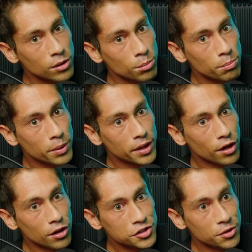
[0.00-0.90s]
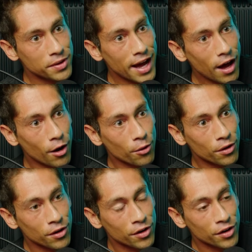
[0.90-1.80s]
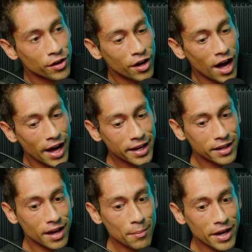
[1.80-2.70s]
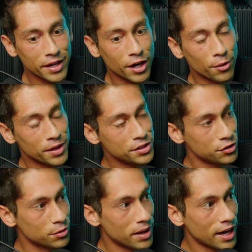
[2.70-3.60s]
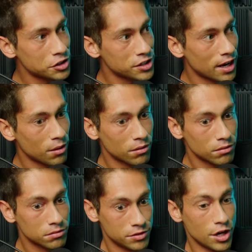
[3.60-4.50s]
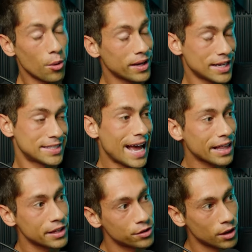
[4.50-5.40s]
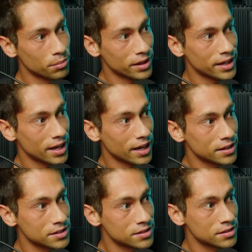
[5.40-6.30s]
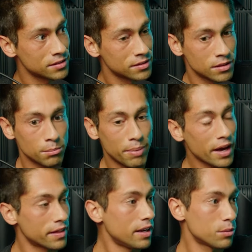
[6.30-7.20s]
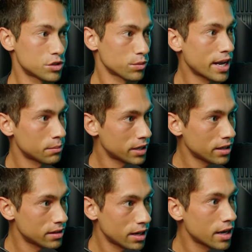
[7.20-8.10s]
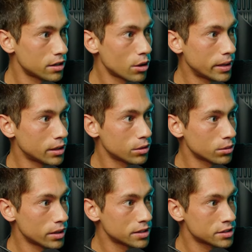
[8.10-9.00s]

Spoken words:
But also now, I might go into a match now knowing exactly who I'm playing against. Mm-hmm. Back then, it was a random kid that I had no idea who it was.